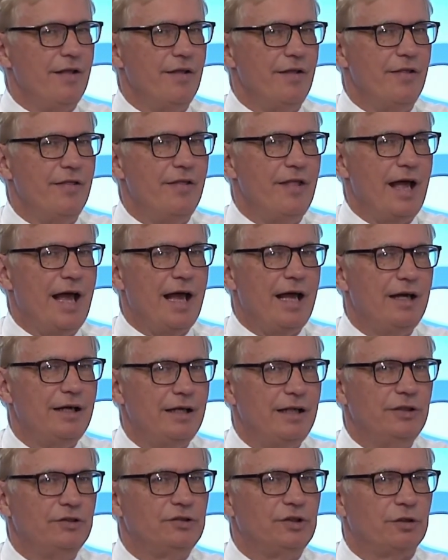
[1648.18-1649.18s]
That
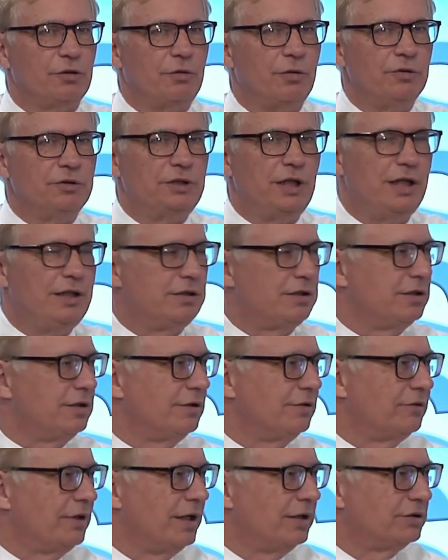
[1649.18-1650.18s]
is a quotation
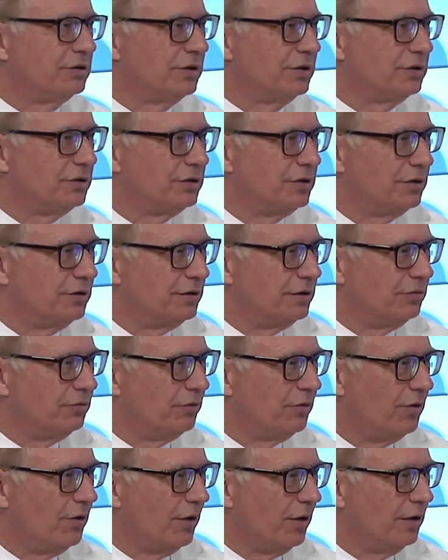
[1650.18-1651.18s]
of Exodus
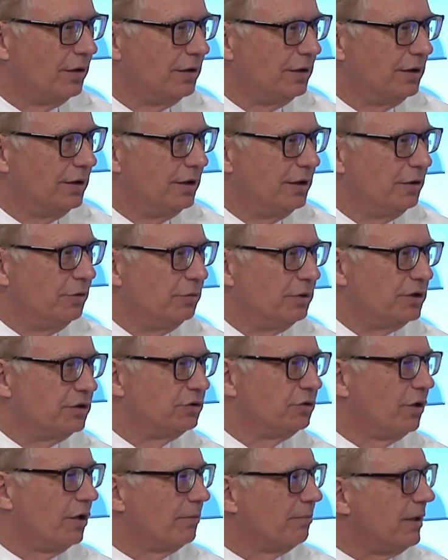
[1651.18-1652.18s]
34, which is
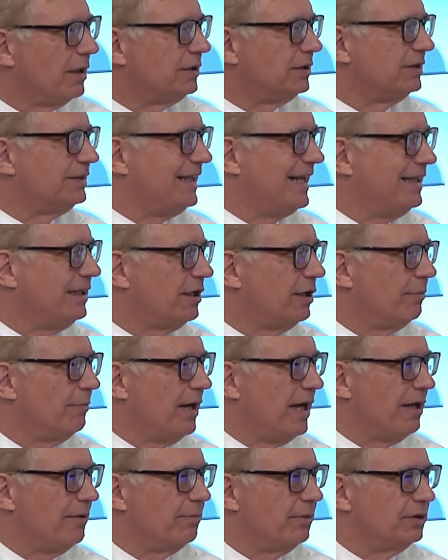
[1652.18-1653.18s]
talking about the Ten
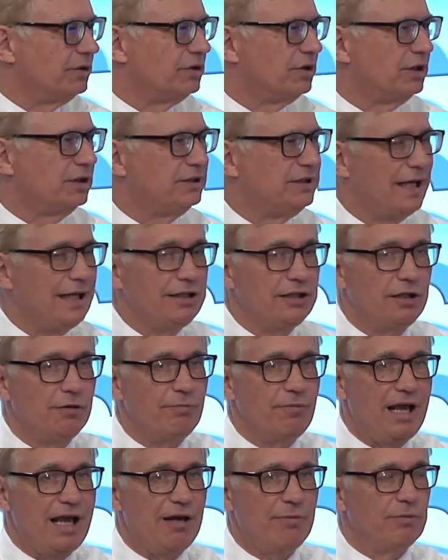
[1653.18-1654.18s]
Commandments. So the Ten
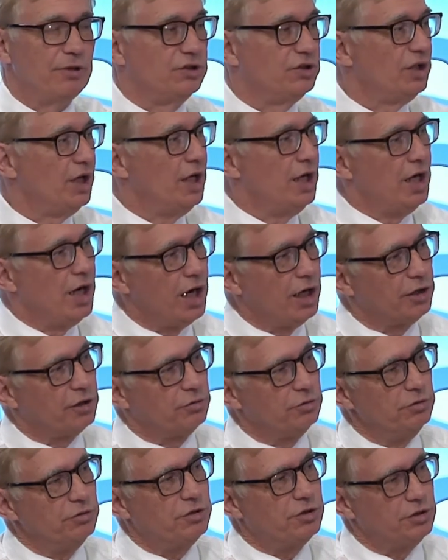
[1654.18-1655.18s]
Commandments are
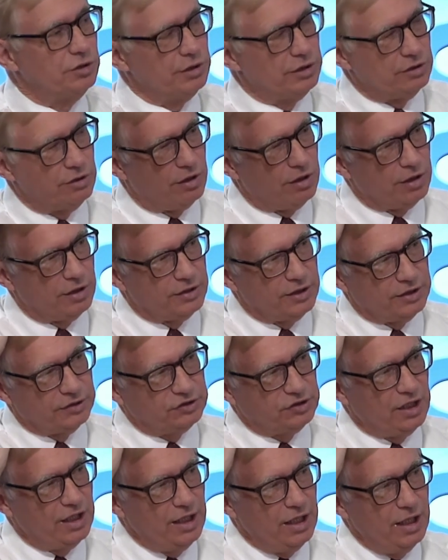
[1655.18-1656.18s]
crucial in all of
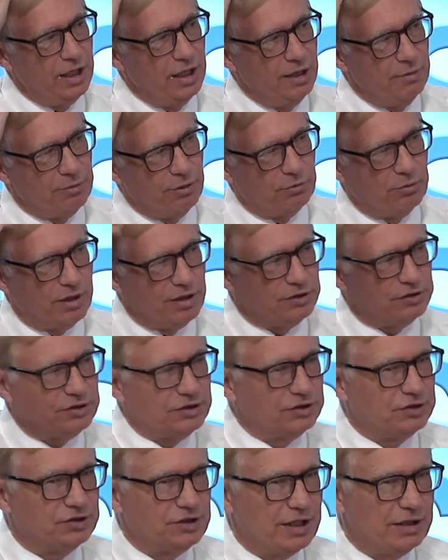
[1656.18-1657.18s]
this. But what is
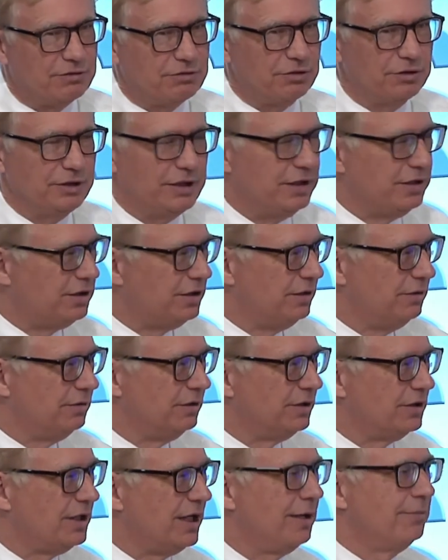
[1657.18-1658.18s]
the central issue
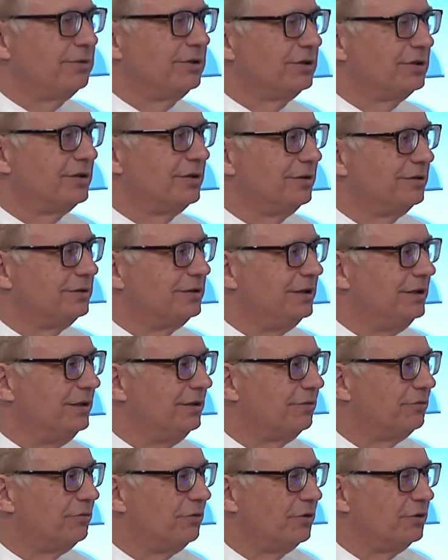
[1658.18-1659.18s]
in chapters 13
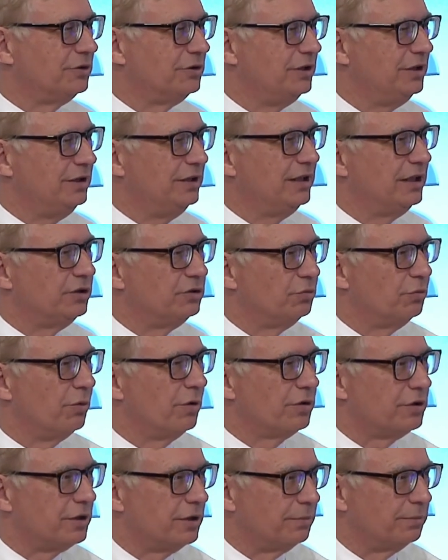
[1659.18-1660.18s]
and 14? It's
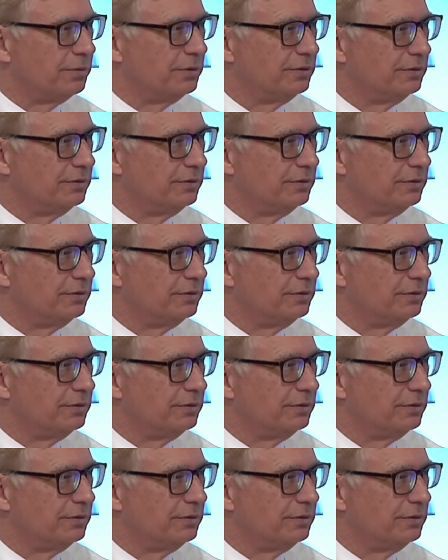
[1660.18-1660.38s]
worship.